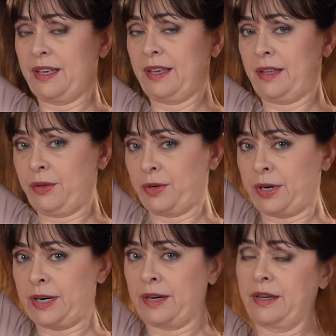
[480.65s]
in
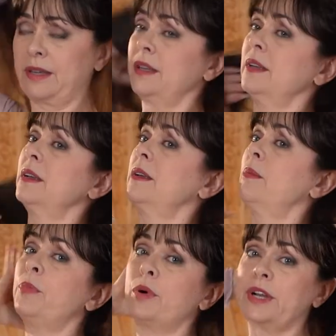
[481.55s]
your
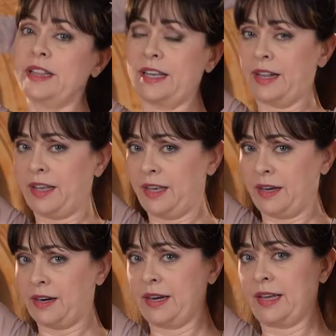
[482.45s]
ponytail
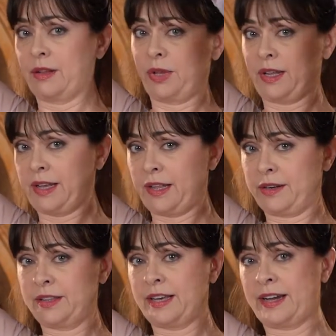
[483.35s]
here, and with another
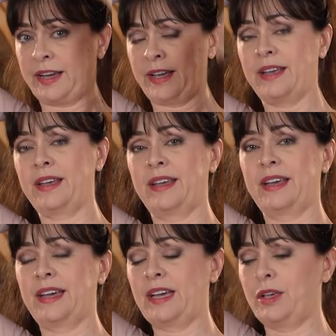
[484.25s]
tie,
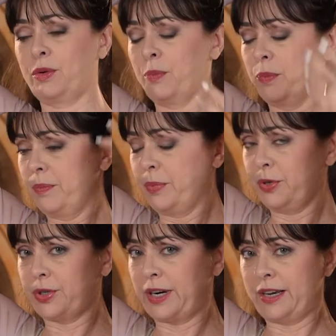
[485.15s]
you
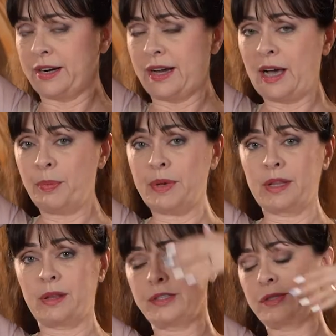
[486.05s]
put your hair up
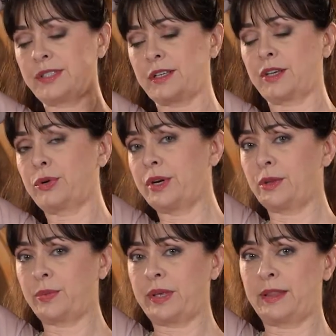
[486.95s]
and also secure
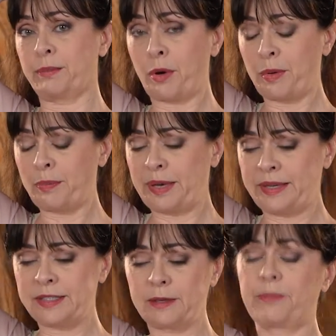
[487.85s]
it with bobby
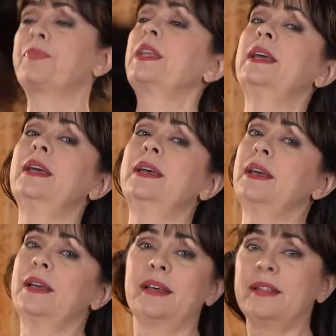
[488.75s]
pins.
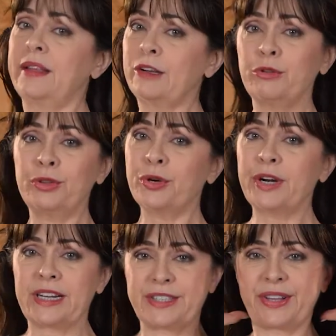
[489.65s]
There are
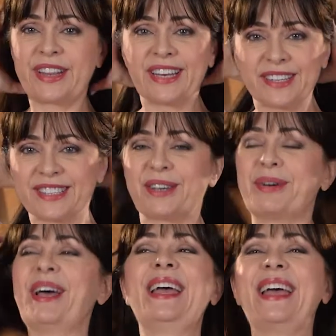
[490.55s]
tutorials on that,
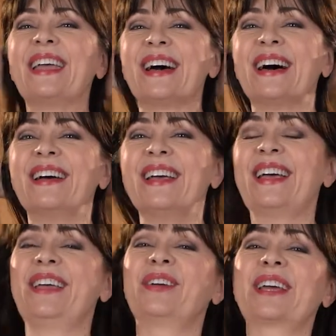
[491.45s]
so yeah,
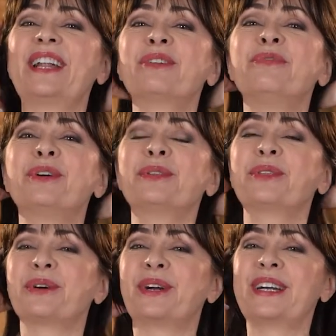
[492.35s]
you can look for
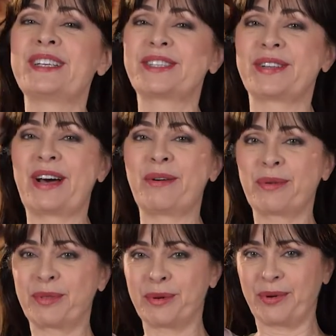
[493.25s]
tutorials on
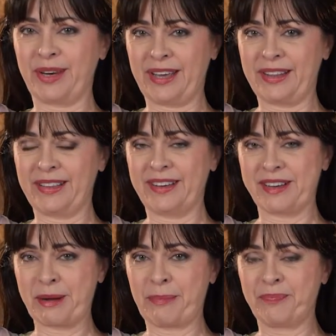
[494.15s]
how to create
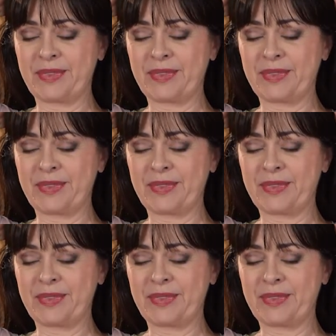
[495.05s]
a